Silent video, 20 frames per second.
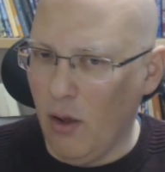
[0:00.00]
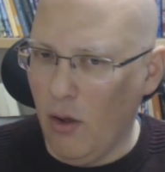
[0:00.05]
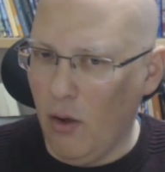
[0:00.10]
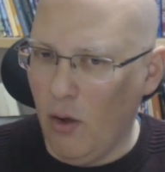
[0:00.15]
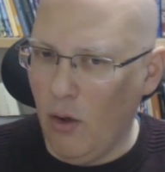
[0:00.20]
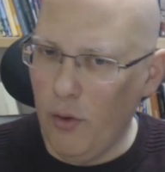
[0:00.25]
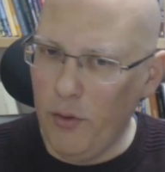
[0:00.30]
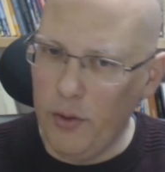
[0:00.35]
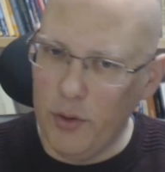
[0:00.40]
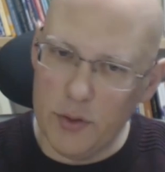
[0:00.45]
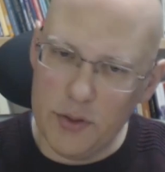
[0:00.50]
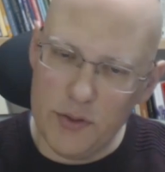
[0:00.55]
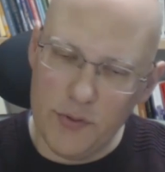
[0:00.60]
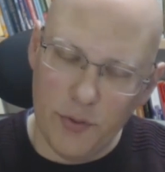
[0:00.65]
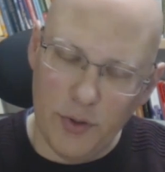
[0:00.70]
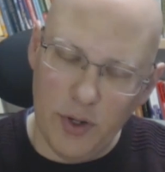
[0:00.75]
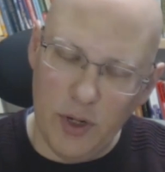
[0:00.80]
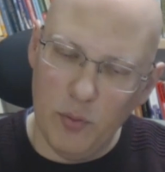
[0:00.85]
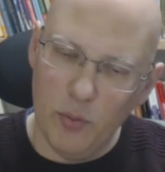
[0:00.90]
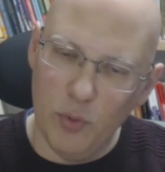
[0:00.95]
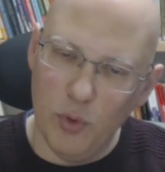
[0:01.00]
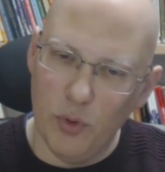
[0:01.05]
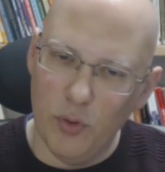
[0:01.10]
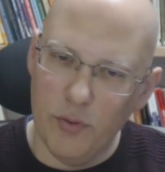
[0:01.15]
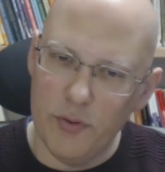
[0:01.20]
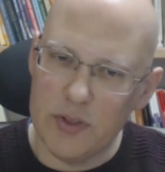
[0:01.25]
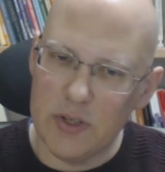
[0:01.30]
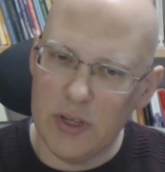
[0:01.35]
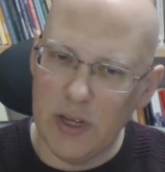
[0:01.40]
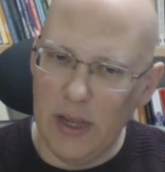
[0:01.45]
All those three
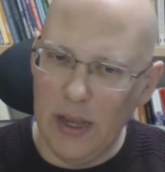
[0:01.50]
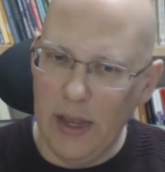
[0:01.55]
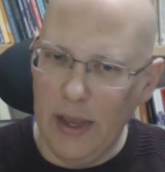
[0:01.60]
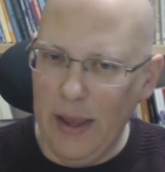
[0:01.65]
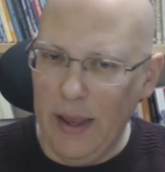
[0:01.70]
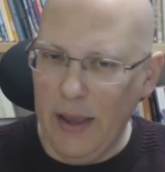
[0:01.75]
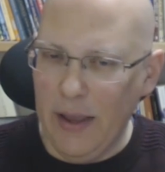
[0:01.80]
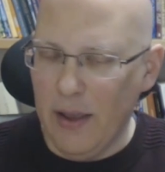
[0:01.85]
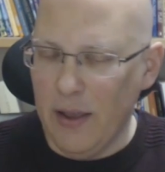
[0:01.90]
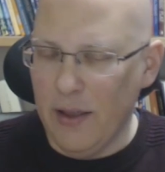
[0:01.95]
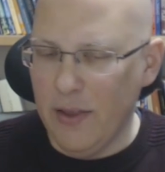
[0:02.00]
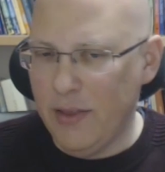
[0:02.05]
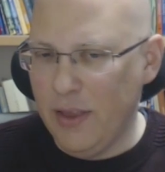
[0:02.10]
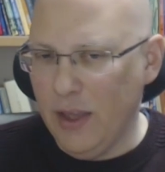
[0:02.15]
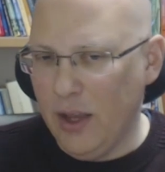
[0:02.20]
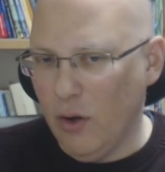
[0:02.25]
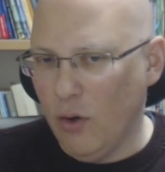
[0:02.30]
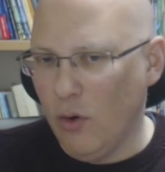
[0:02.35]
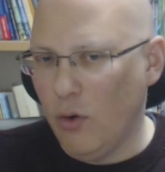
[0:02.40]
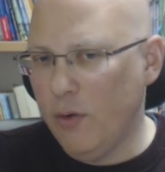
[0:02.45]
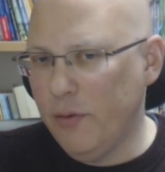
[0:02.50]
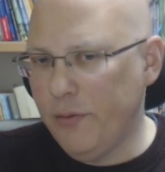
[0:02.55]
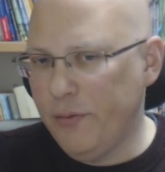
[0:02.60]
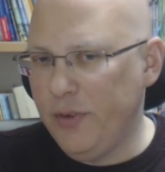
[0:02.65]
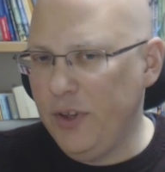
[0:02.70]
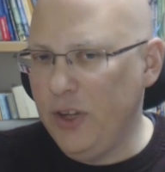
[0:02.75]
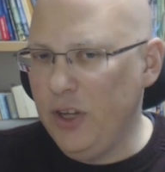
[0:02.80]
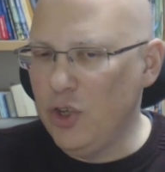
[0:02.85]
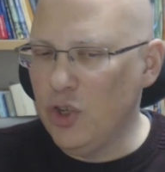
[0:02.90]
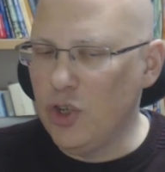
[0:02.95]
moves, they all
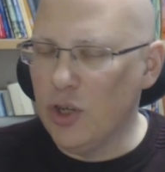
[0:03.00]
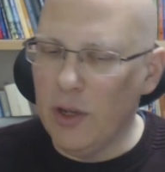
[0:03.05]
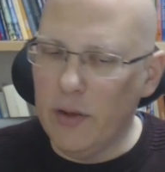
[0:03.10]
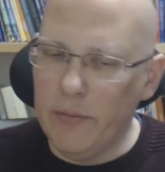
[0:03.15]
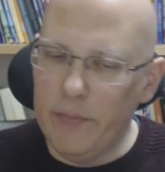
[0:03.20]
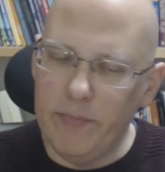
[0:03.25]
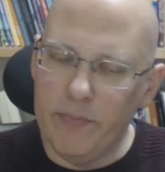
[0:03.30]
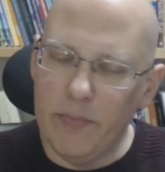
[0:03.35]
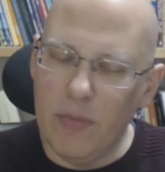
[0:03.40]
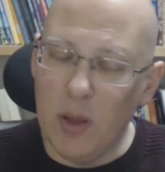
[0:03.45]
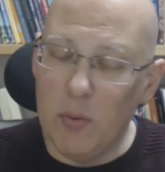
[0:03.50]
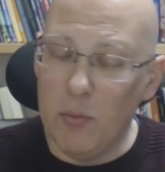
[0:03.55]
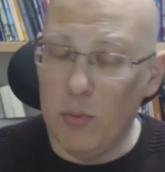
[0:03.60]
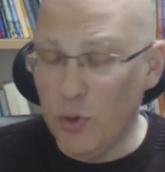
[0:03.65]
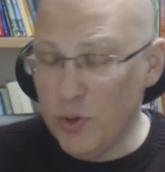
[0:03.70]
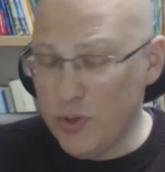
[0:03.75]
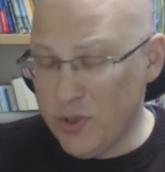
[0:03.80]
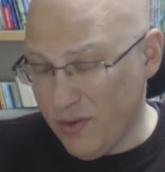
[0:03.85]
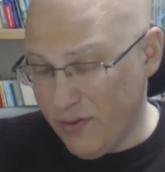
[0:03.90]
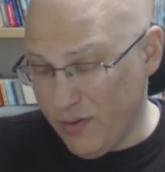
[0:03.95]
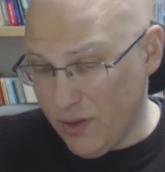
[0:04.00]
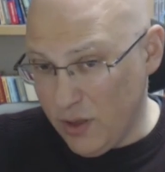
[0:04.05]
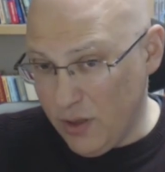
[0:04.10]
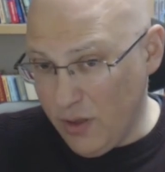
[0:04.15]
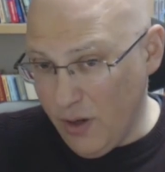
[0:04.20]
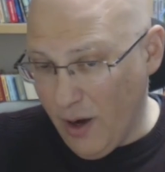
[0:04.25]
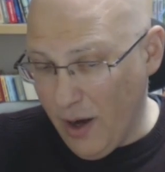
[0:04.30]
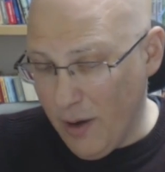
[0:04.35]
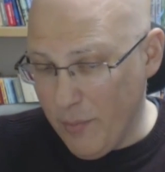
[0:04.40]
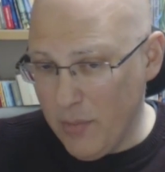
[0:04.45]
feature most of the
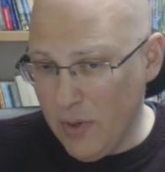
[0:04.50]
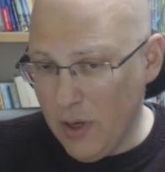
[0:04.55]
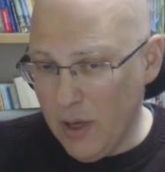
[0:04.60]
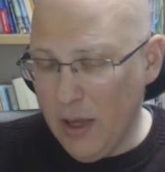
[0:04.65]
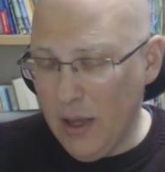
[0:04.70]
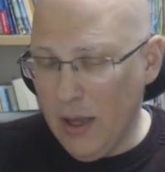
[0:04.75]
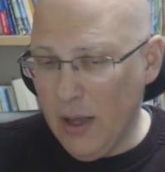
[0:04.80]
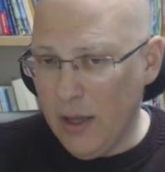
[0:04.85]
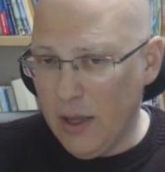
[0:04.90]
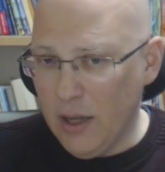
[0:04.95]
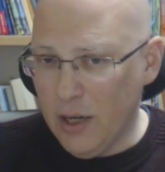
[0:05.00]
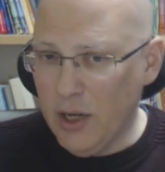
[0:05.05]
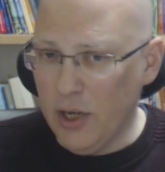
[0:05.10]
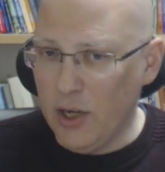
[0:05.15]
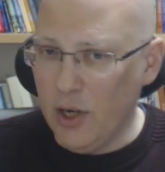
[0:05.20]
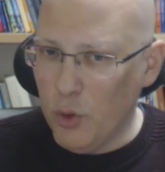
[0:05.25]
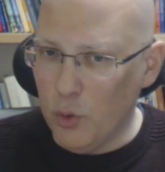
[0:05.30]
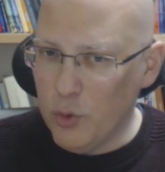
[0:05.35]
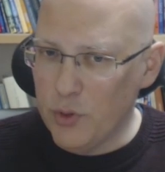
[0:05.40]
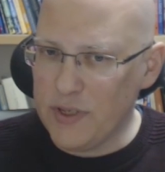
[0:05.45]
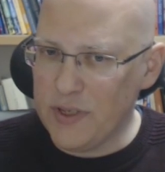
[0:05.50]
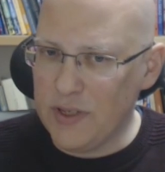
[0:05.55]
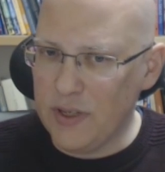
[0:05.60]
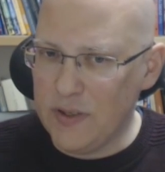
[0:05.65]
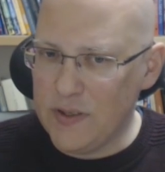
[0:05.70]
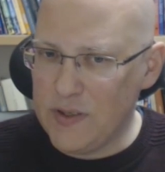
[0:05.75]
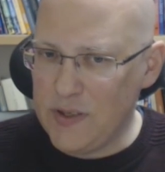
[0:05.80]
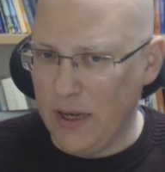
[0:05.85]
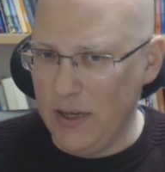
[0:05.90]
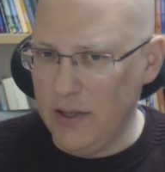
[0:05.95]
time a closed
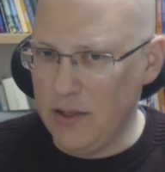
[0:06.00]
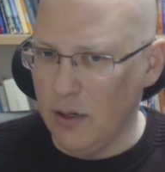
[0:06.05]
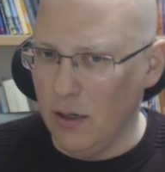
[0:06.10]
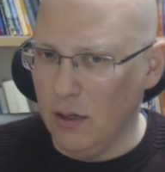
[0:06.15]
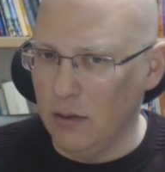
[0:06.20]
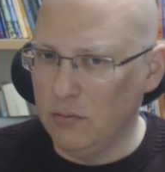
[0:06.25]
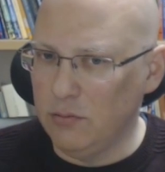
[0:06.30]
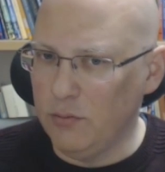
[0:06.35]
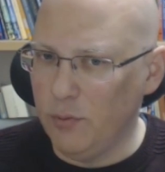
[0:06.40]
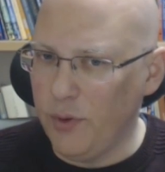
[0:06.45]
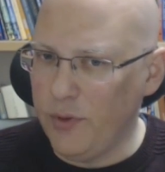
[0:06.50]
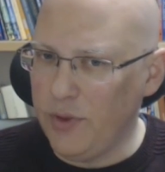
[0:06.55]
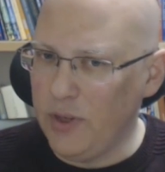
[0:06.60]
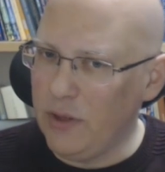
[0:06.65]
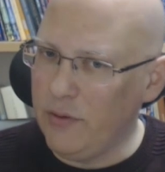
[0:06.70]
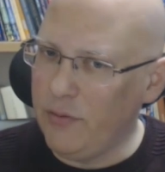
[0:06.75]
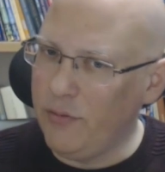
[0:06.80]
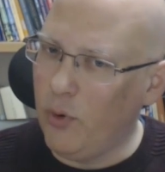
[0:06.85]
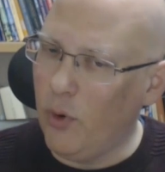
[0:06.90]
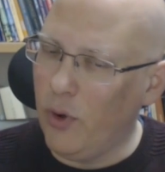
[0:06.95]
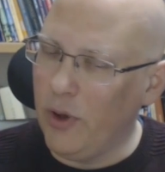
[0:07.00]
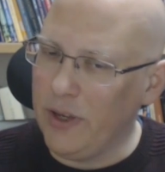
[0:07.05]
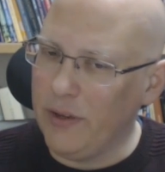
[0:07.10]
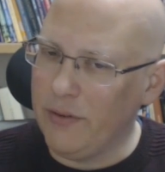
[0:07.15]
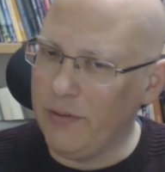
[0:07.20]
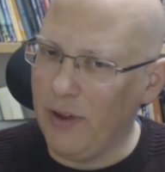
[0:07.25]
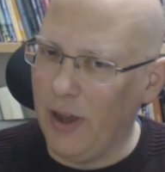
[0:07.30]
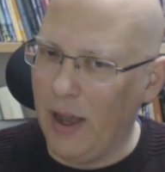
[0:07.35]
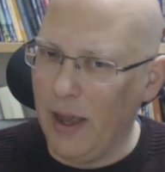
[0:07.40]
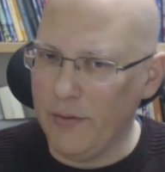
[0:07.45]
center with e4,
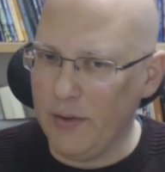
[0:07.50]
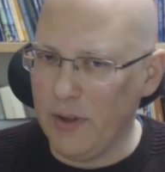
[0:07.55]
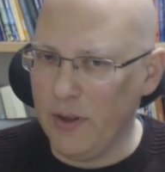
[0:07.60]
e5.